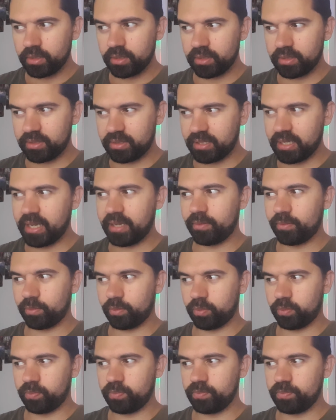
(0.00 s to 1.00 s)
that
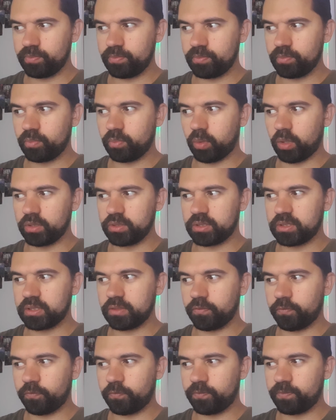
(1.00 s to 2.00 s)
was the
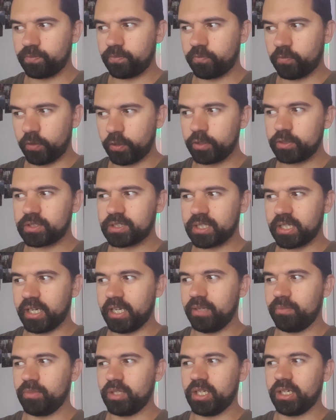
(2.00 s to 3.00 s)
first
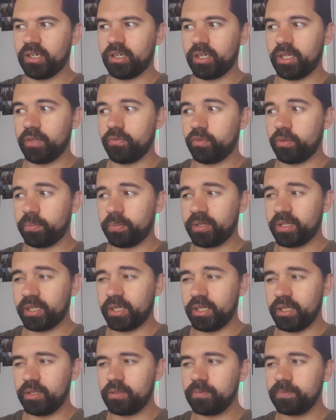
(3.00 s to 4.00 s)
game that I ever
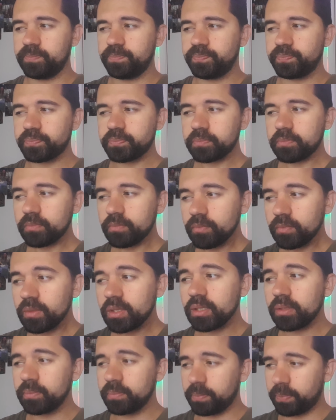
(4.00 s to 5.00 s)
played,
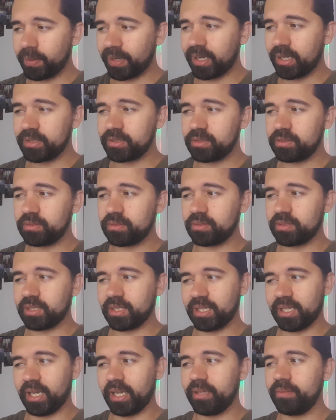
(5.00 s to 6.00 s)
but the
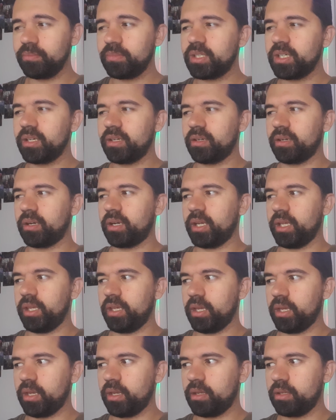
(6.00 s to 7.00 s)
game that I
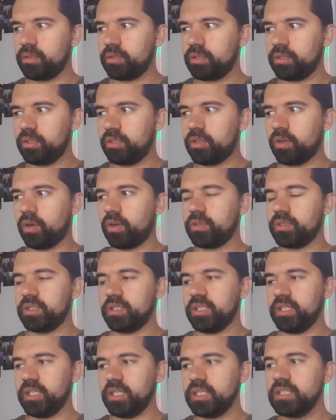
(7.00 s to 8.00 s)
got
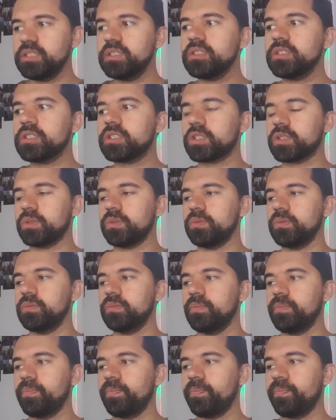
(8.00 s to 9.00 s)
into,
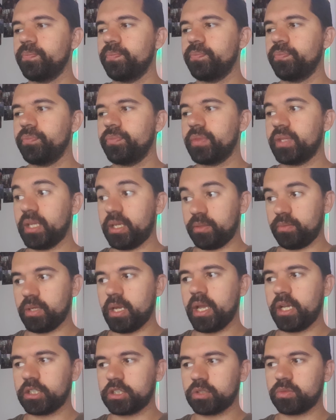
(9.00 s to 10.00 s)
that
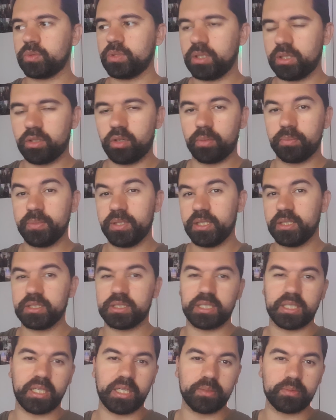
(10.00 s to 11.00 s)
actually got me
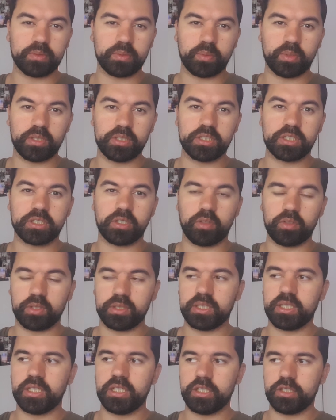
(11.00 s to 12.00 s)
into games, was Sonic
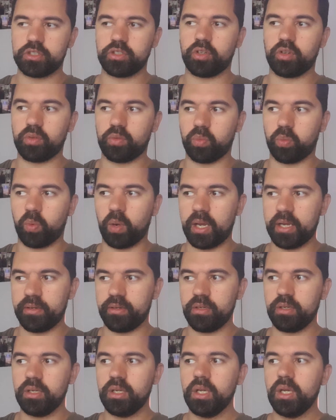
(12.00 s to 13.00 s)
the Hedgehog
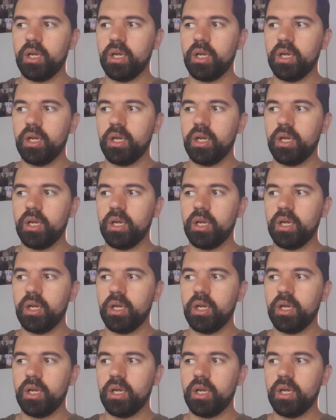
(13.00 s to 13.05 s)
1